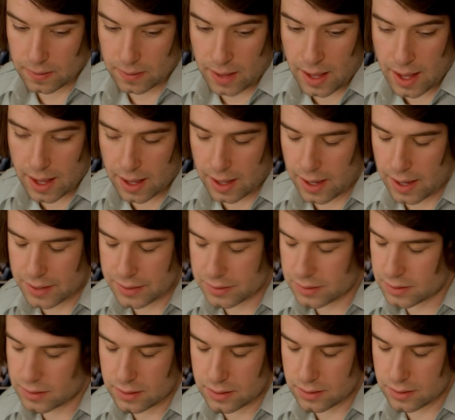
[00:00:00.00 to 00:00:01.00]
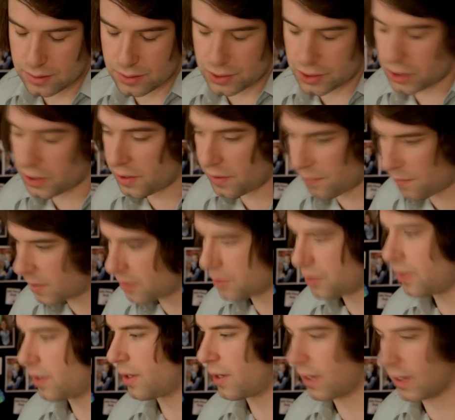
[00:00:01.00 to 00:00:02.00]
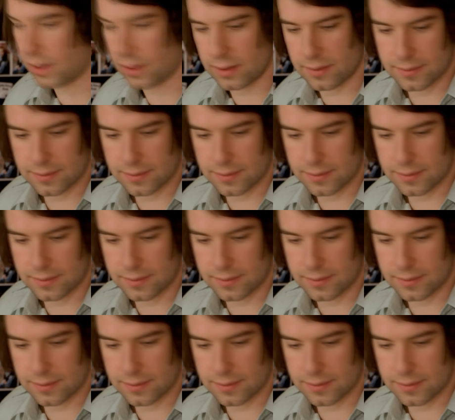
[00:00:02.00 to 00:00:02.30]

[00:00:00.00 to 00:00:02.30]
Yeah, I shouldn't have been drinking.